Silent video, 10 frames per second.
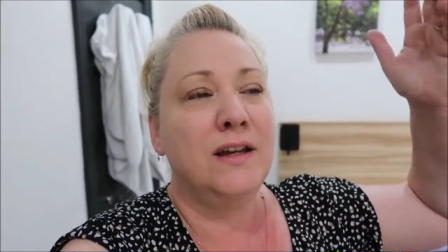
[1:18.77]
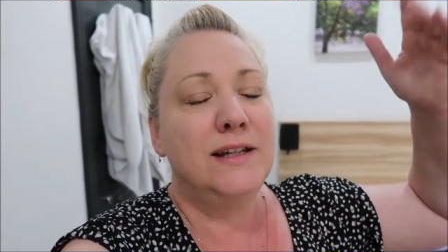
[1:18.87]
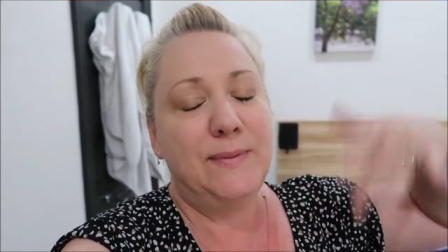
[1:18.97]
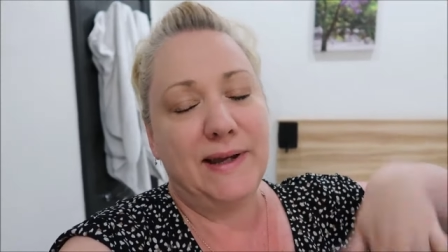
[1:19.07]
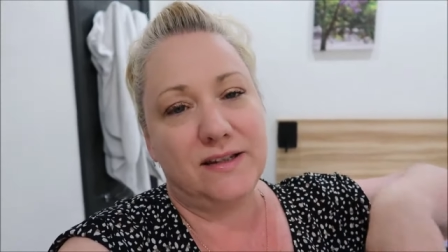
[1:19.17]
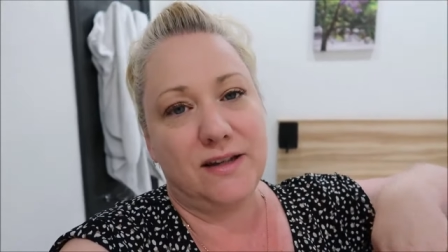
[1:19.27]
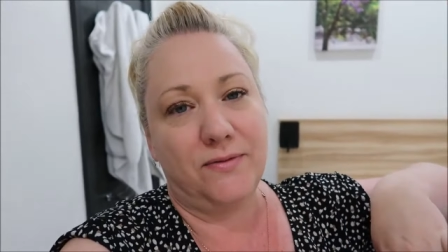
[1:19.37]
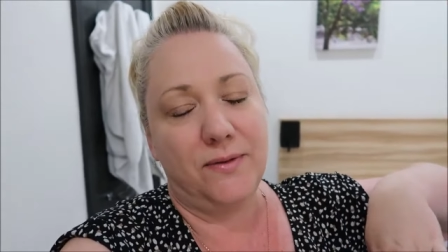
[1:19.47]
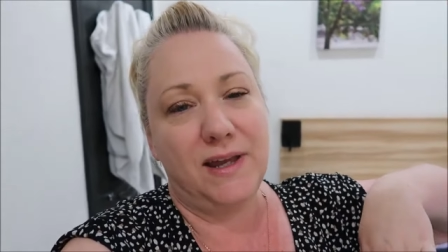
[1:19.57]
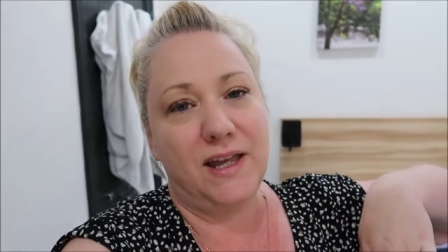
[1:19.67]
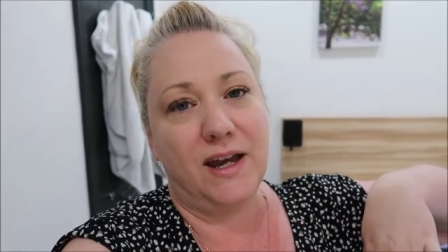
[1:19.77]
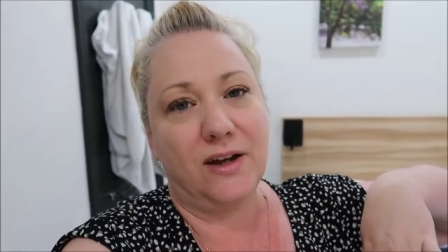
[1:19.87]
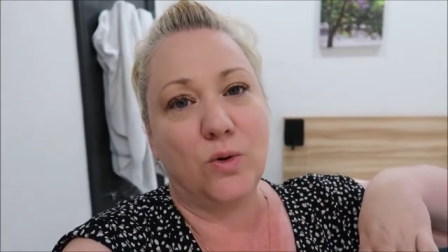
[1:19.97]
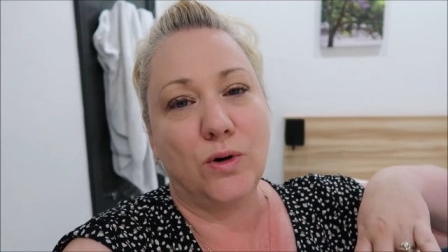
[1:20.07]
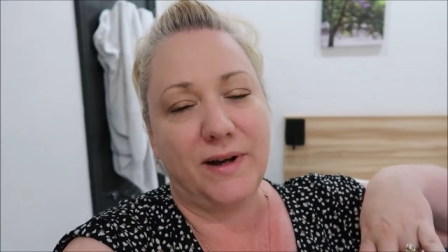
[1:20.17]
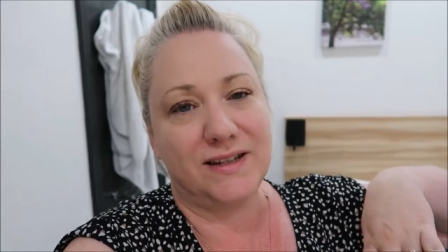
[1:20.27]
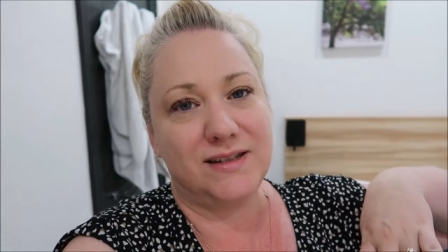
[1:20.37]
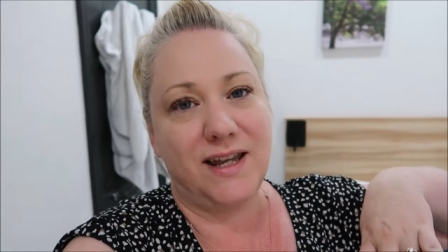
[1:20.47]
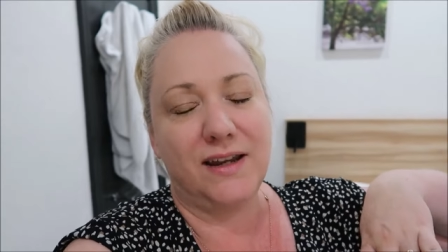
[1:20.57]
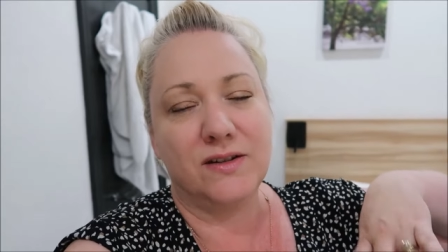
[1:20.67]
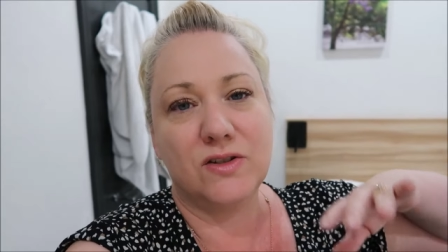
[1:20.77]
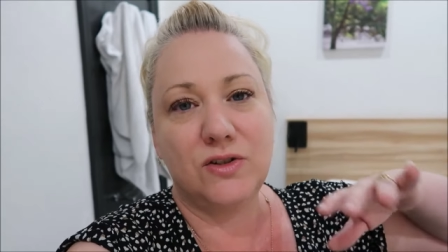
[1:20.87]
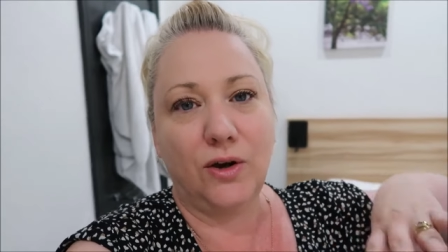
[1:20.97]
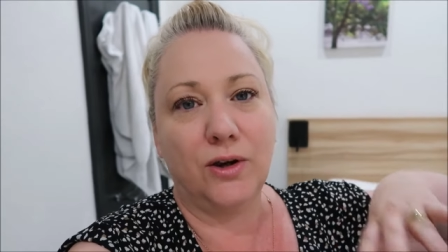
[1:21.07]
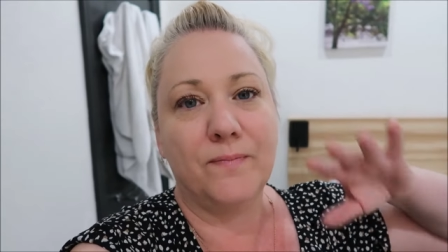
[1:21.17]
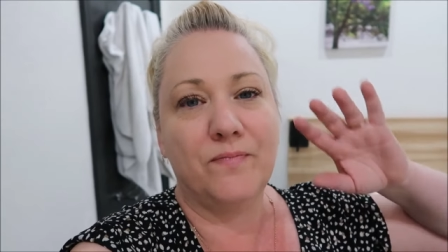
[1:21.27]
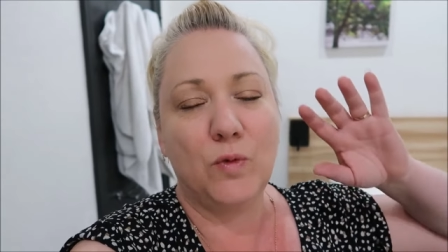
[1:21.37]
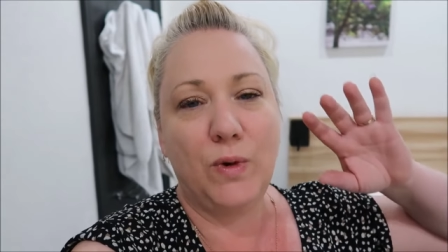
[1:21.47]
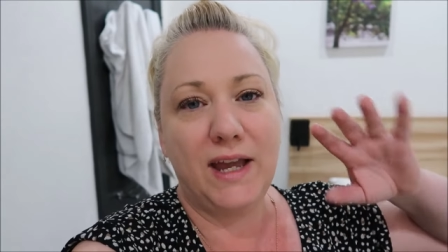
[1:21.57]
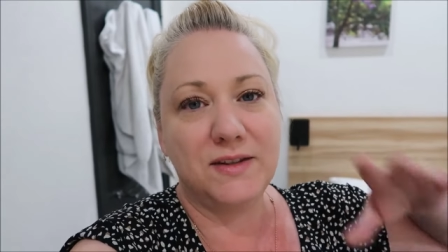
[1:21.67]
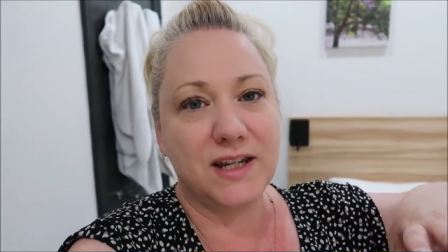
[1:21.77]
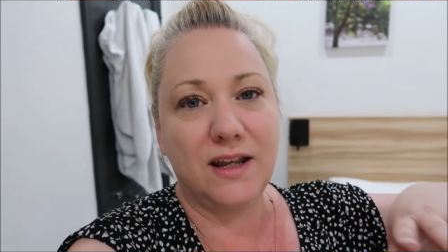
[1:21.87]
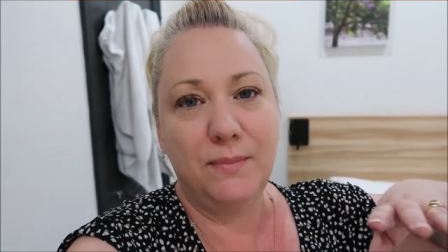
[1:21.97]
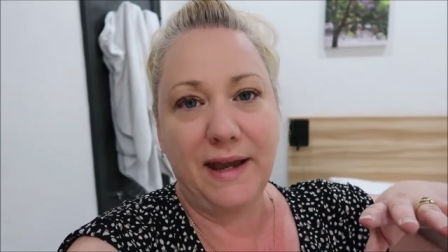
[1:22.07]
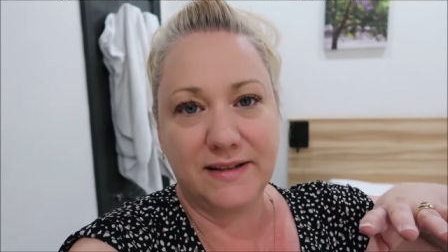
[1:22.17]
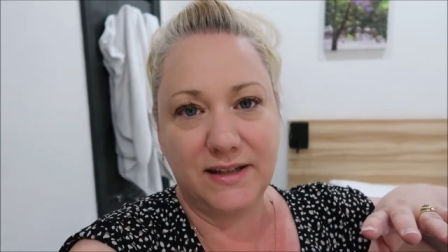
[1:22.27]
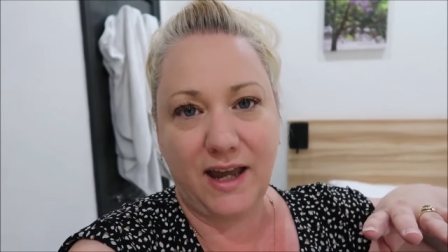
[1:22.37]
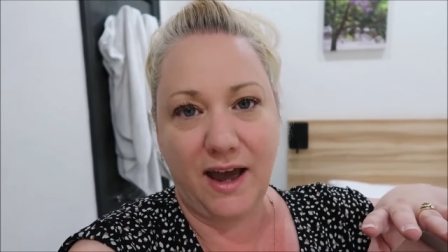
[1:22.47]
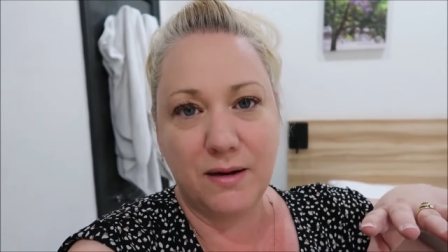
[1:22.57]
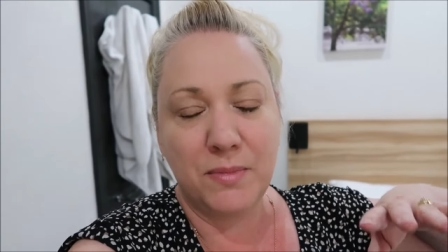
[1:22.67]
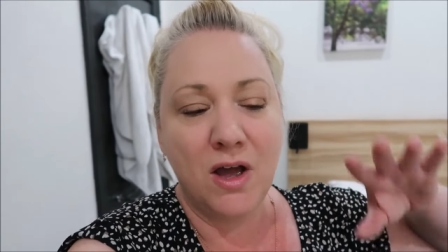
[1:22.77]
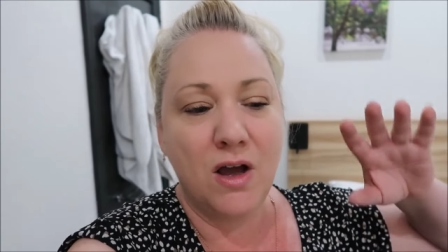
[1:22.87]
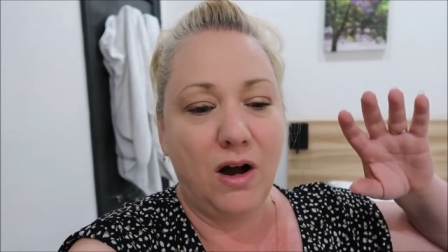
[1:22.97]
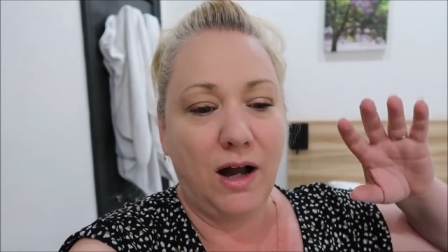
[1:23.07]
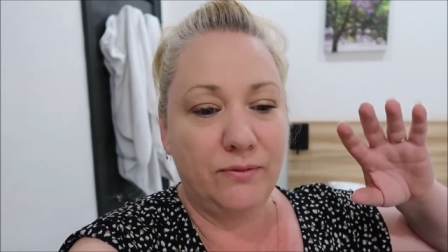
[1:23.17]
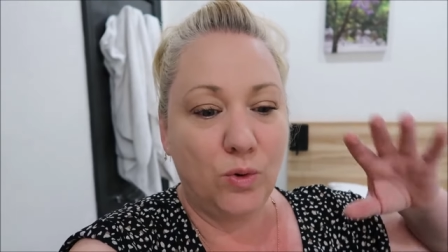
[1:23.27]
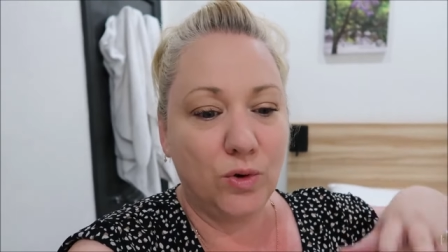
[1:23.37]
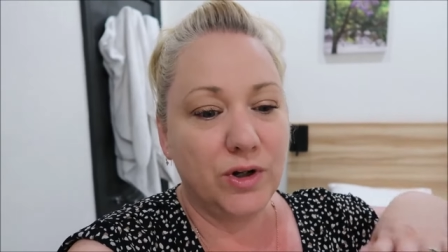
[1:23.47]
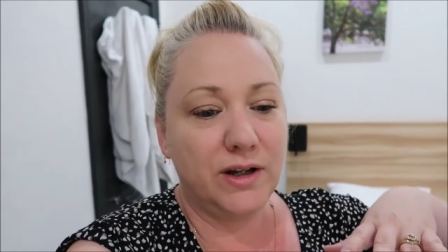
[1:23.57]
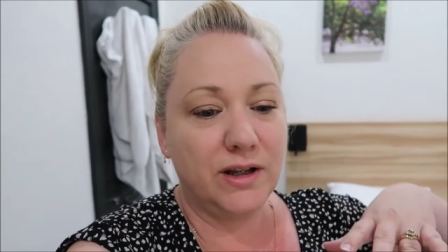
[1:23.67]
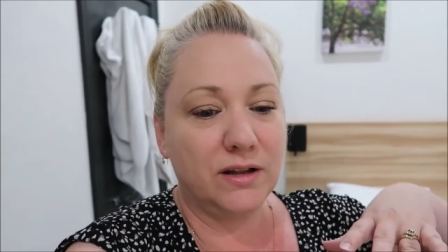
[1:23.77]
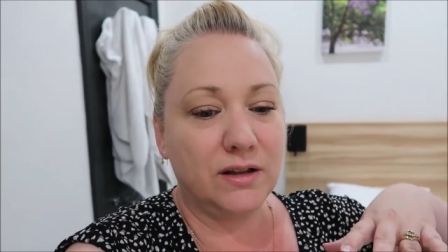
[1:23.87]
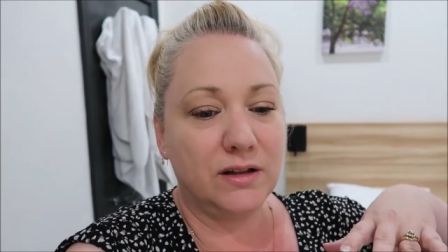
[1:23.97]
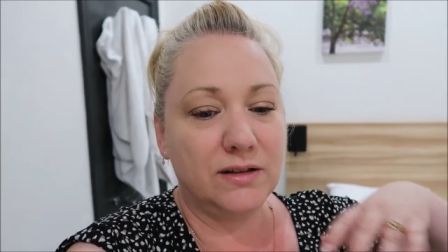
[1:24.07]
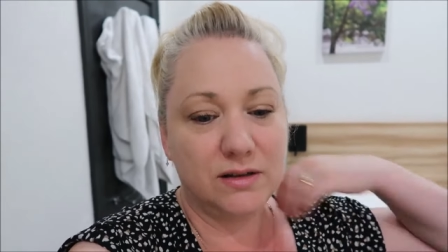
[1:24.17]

to pick us up from here at quarter past 10 so we had to get a maxi cab I've ordered it